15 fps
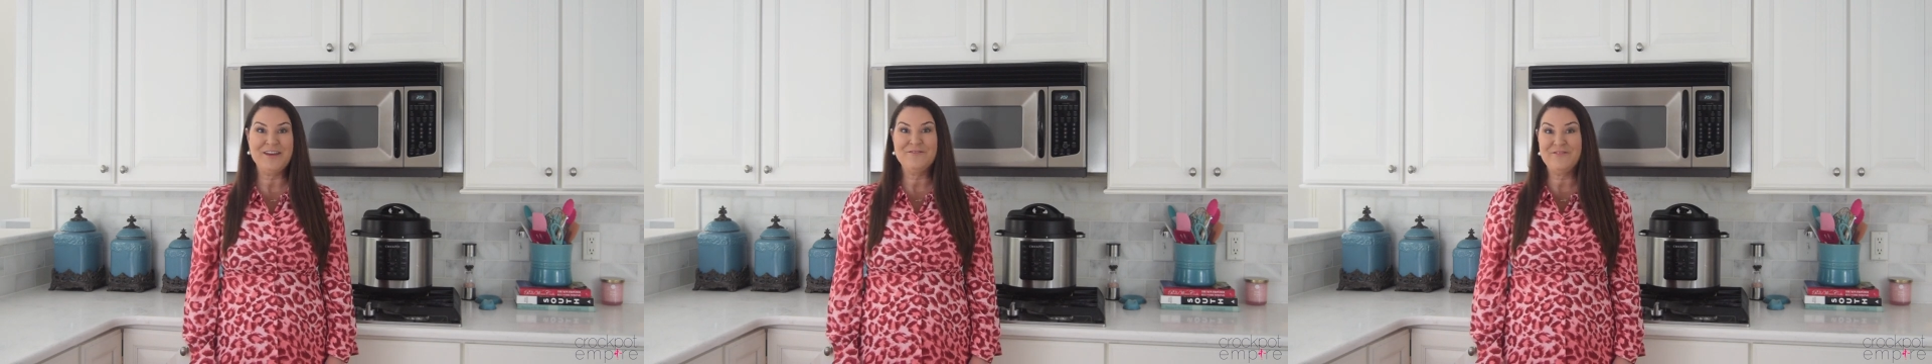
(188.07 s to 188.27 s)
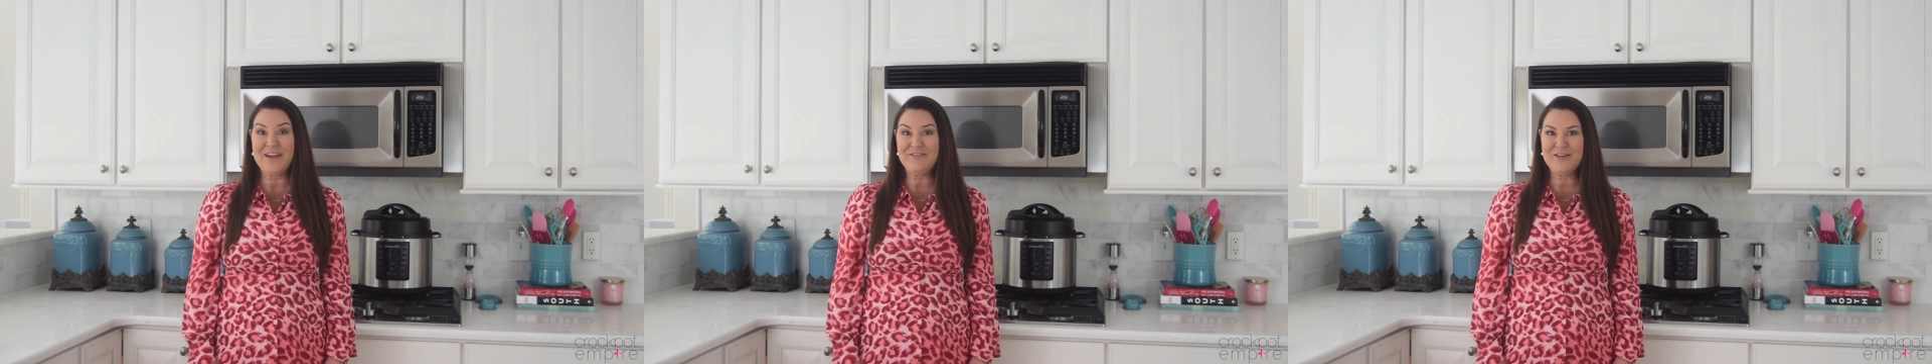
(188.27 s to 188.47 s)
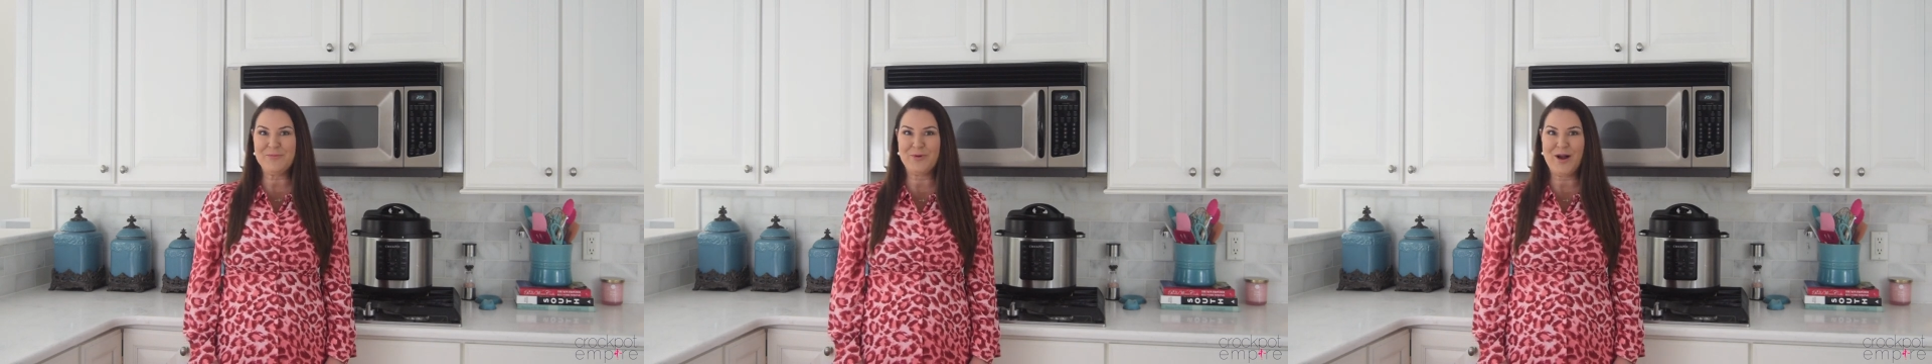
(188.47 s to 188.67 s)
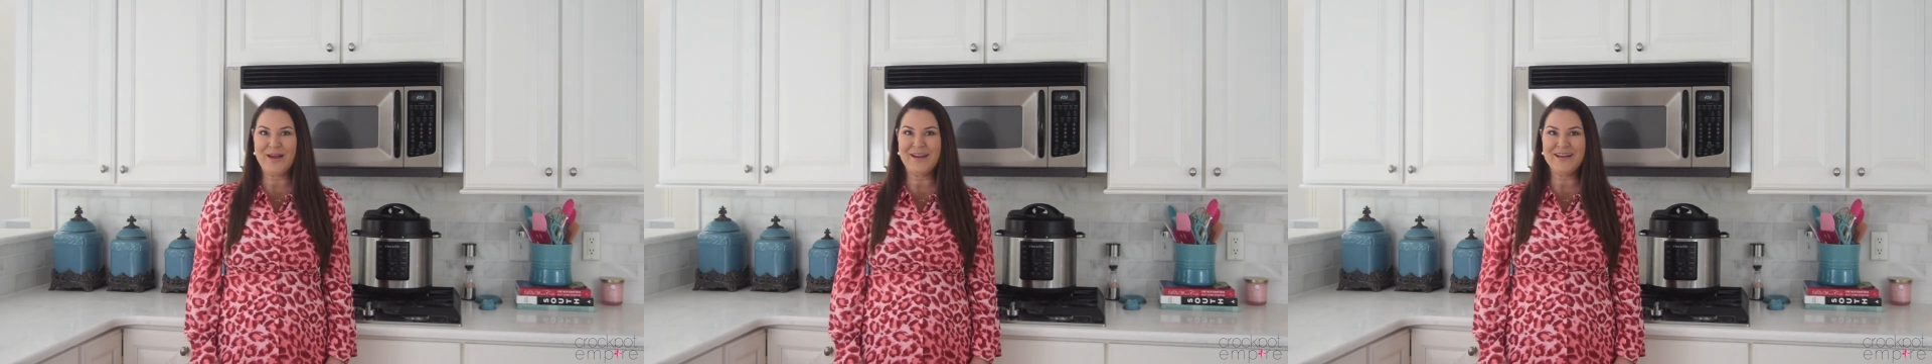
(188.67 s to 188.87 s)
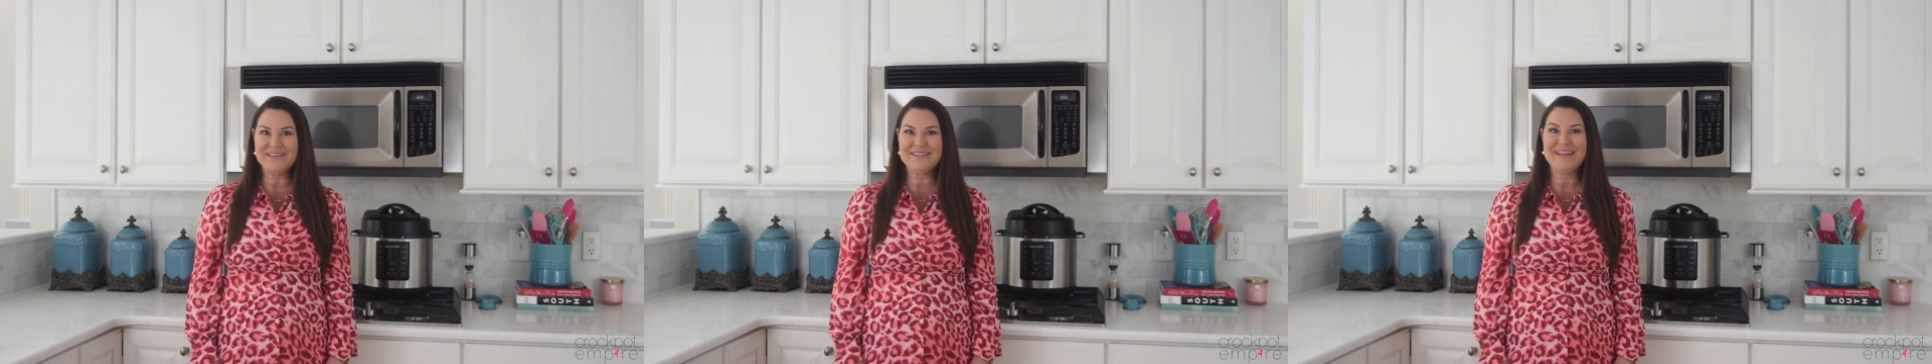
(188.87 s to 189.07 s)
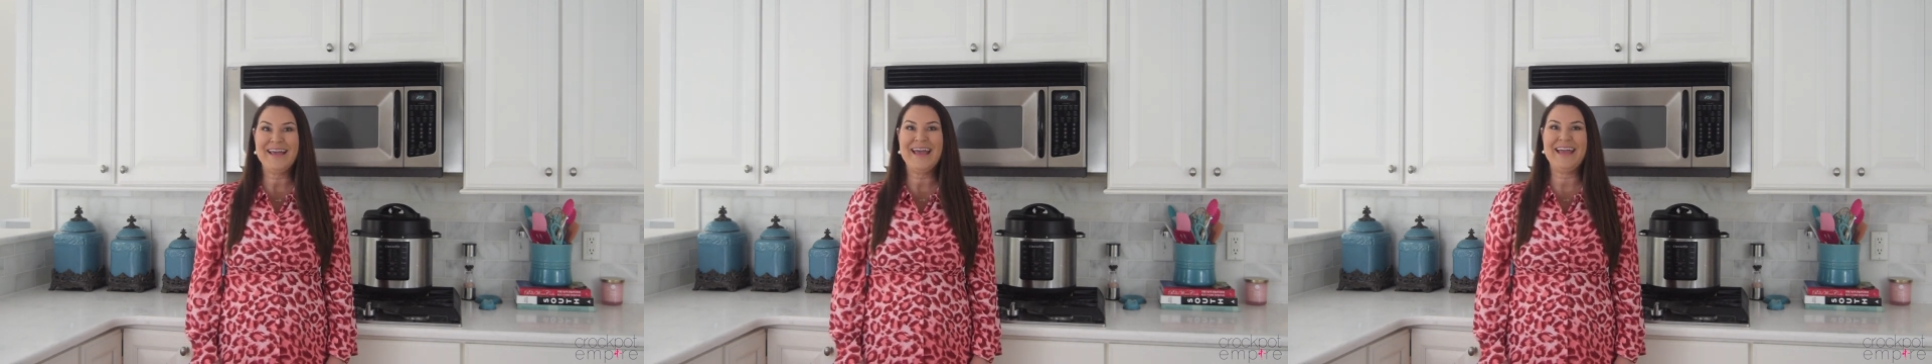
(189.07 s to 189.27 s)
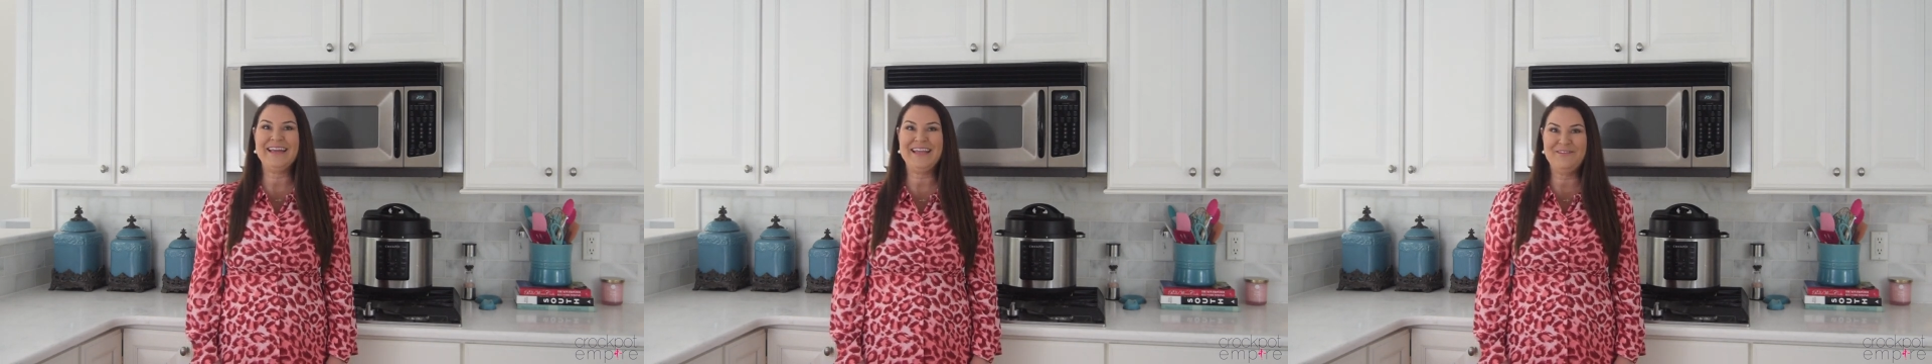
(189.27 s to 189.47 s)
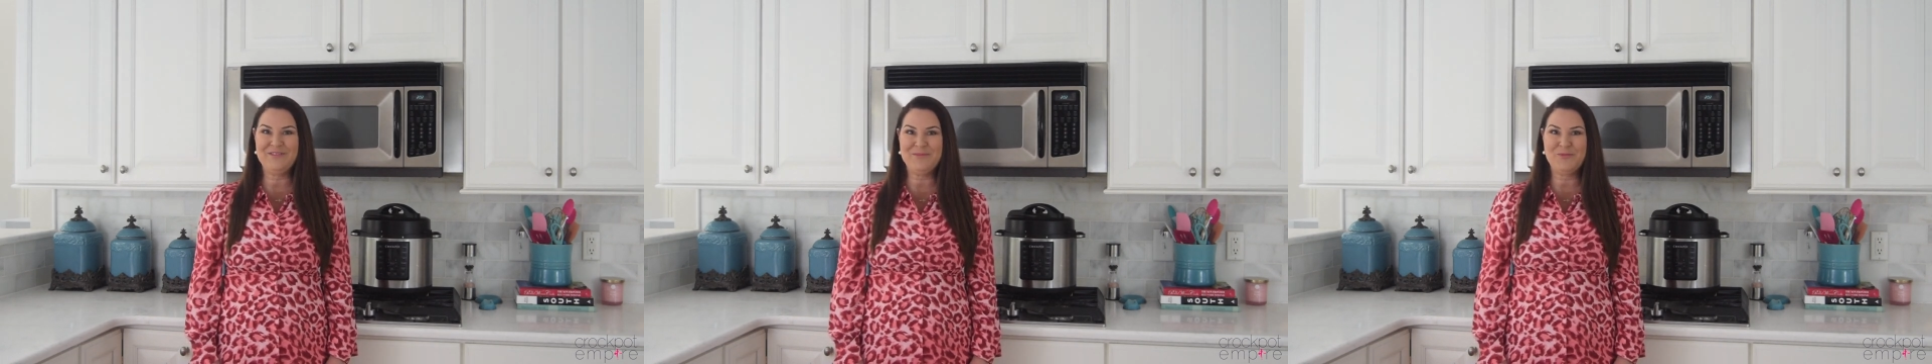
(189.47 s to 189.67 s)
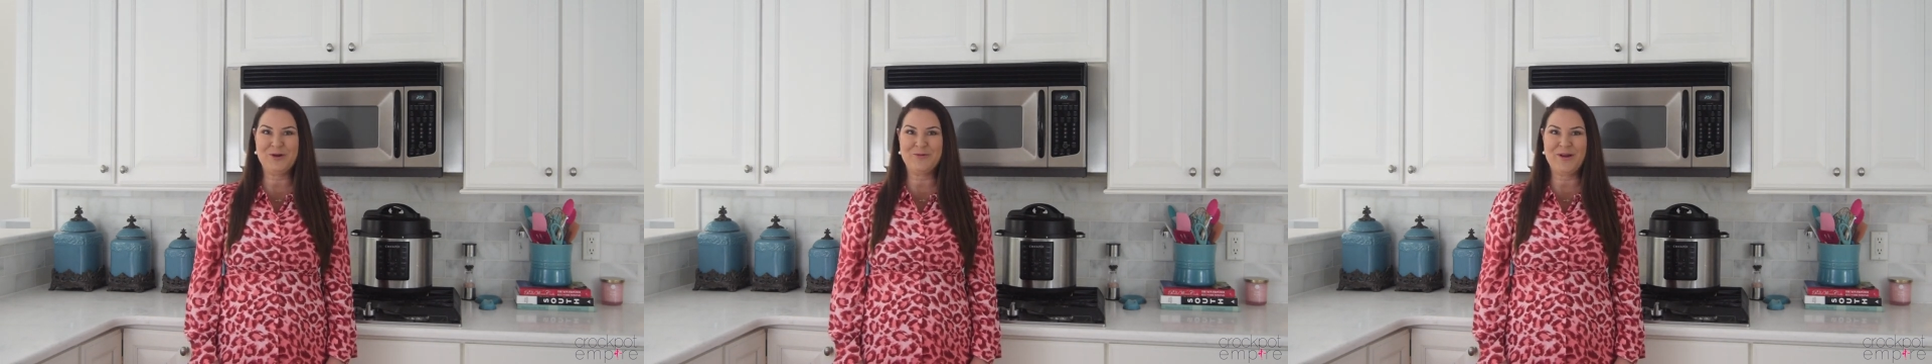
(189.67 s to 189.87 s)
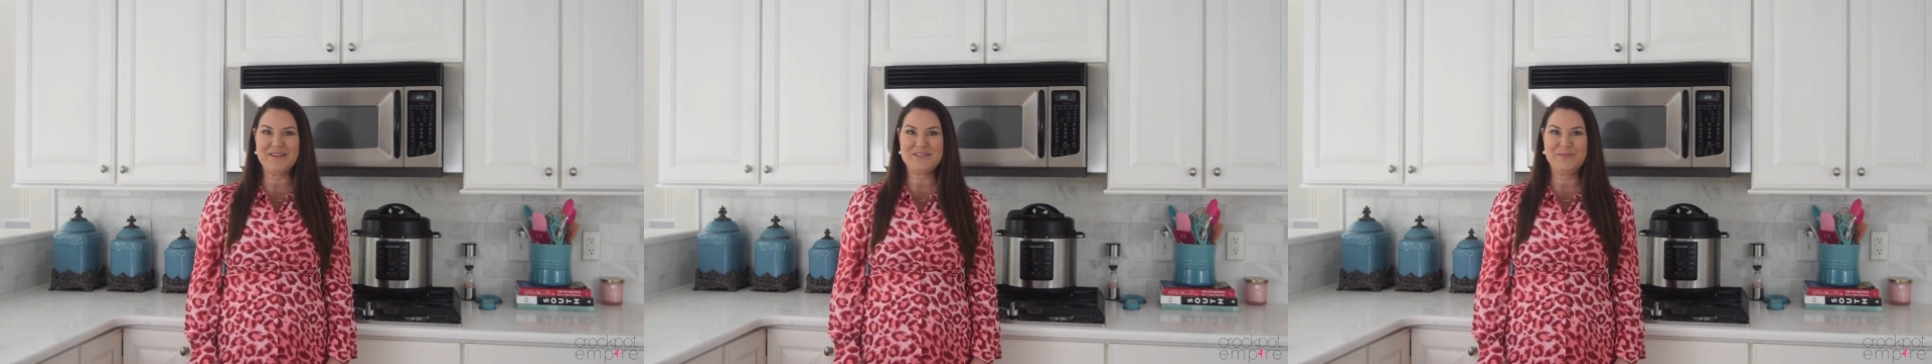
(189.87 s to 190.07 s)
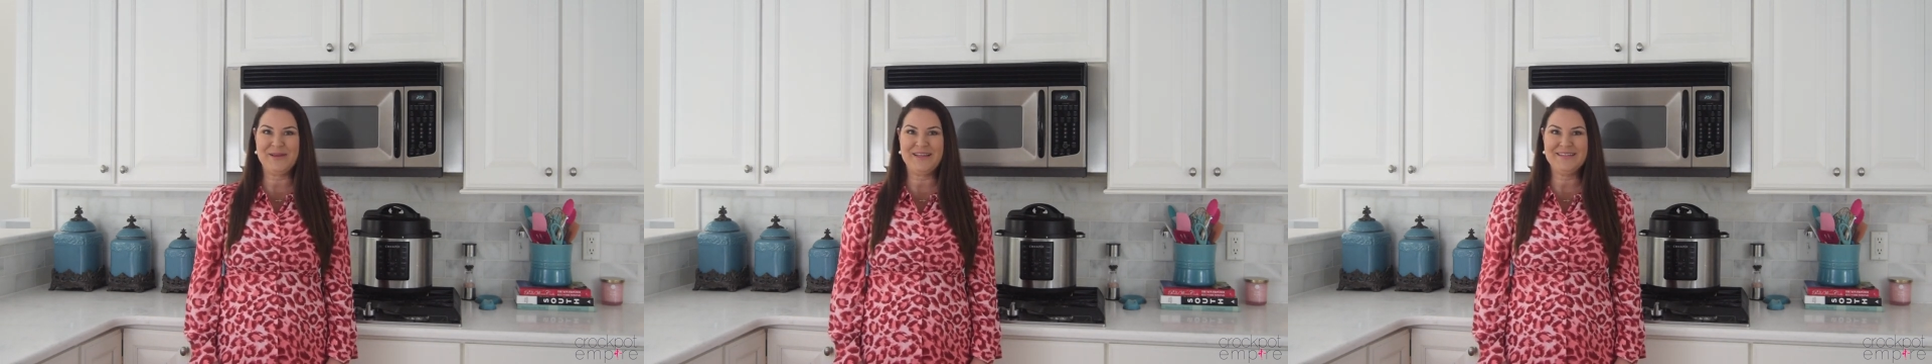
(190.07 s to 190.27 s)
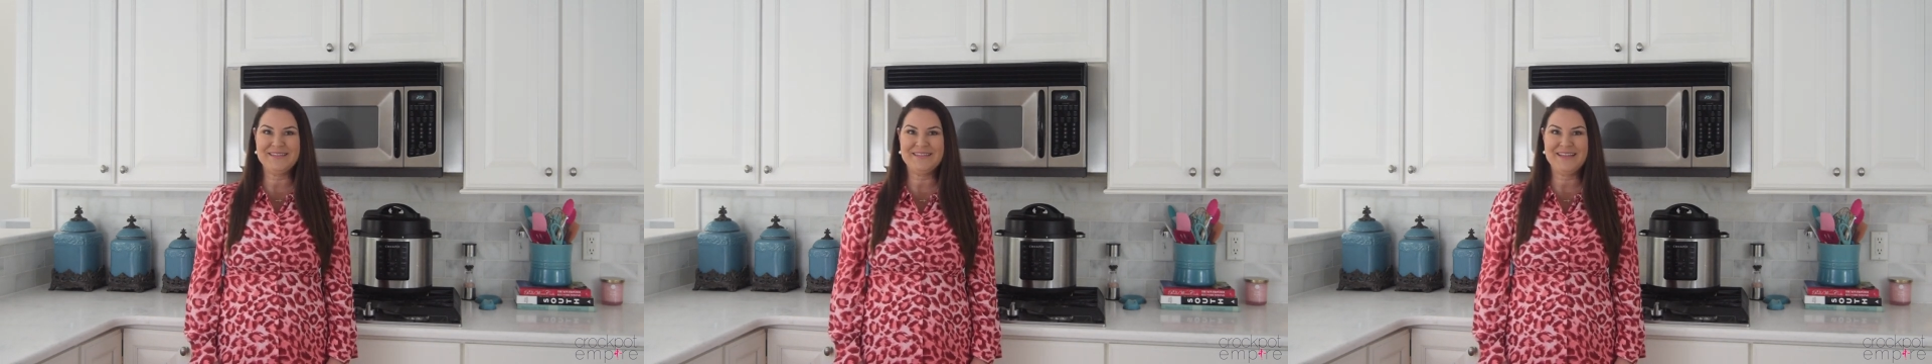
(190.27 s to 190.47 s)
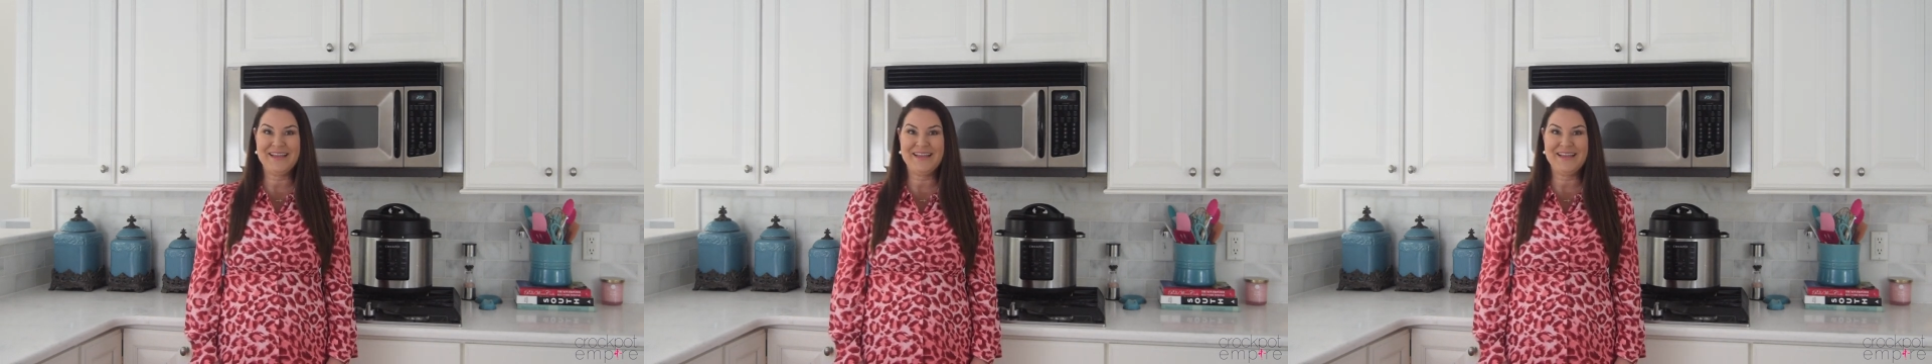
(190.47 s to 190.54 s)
favorite products, and even more recipes.